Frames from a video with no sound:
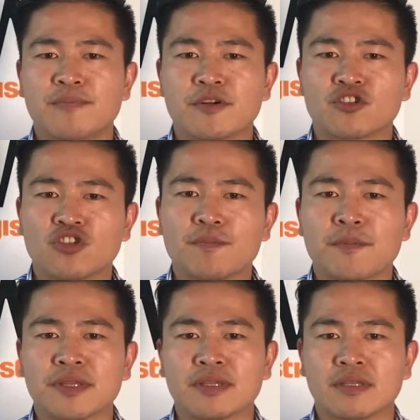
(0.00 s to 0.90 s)
per
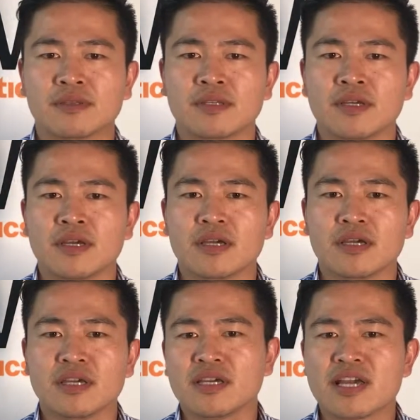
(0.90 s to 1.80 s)
shipment.
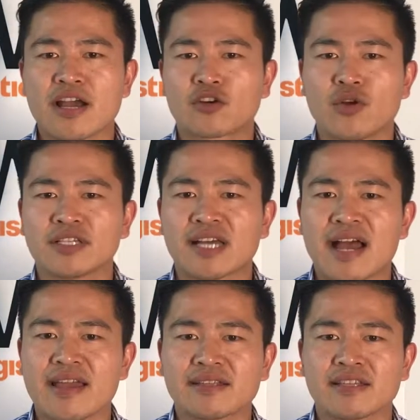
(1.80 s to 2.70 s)
Inaccurate
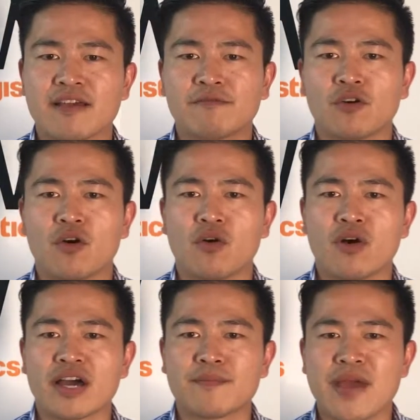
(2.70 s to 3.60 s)
ISF
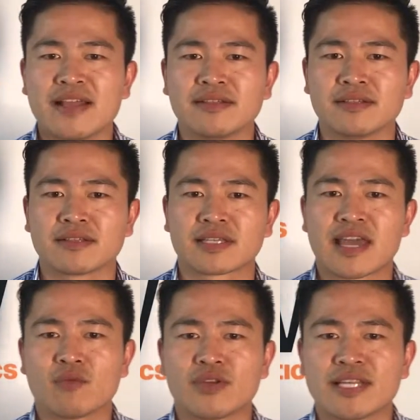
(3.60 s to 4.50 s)
or amendments
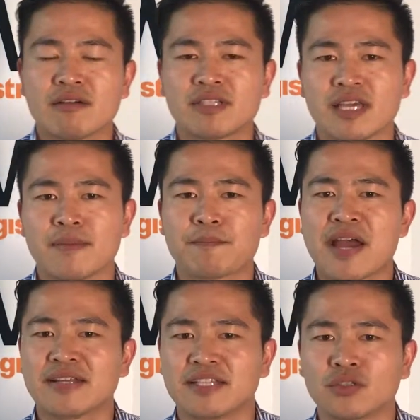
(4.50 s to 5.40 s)
can result in
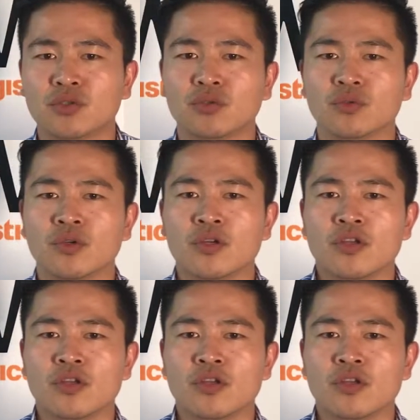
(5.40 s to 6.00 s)
penalty too.